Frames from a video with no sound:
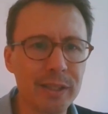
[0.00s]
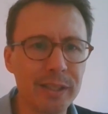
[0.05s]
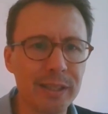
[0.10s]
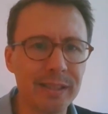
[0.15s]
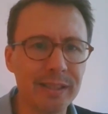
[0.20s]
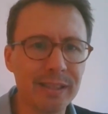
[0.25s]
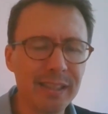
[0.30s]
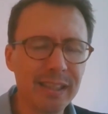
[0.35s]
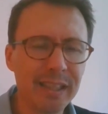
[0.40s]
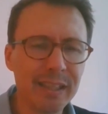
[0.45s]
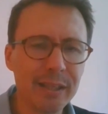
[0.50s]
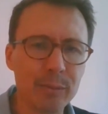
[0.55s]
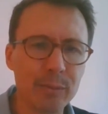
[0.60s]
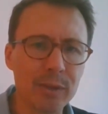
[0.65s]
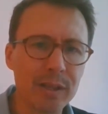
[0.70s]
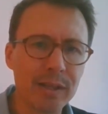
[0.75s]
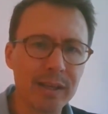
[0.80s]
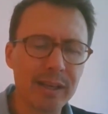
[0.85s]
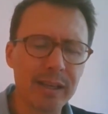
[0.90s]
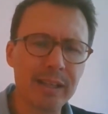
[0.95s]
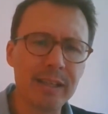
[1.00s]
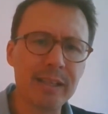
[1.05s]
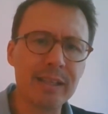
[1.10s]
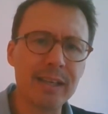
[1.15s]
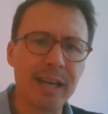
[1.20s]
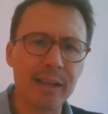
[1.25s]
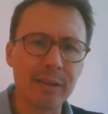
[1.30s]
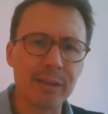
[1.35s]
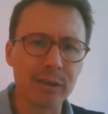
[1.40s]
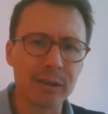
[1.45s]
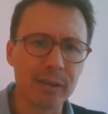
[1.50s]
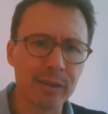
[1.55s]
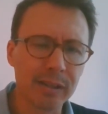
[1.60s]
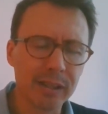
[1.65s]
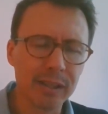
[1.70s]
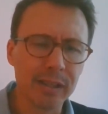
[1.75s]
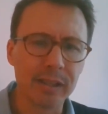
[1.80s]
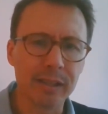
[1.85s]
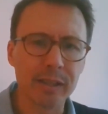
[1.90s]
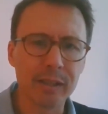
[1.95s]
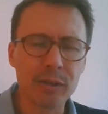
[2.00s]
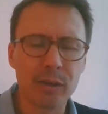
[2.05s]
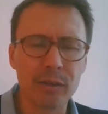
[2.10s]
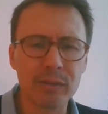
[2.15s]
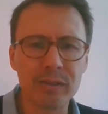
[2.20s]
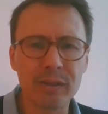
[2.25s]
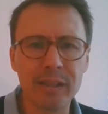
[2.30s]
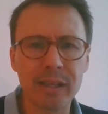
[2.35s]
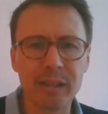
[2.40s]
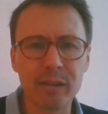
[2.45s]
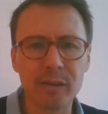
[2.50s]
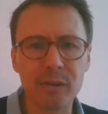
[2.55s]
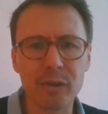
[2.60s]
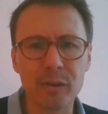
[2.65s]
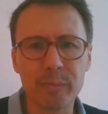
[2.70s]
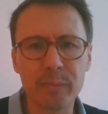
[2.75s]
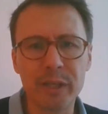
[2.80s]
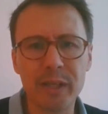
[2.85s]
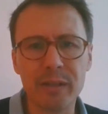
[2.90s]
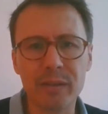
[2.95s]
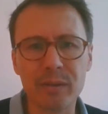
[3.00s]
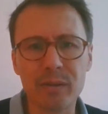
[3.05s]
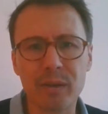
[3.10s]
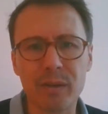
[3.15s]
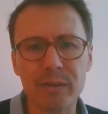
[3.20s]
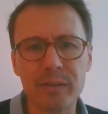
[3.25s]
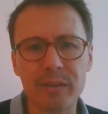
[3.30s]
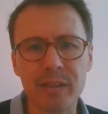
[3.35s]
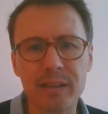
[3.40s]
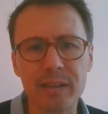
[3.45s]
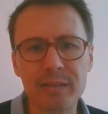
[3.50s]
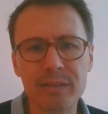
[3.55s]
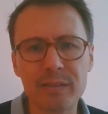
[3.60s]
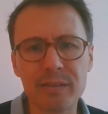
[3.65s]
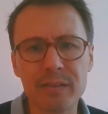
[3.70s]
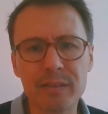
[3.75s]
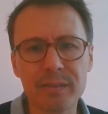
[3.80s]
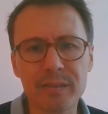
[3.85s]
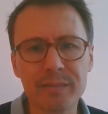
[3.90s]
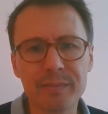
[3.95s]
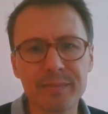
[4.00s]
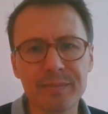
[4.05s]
in, with, in other uh, continental European contexts.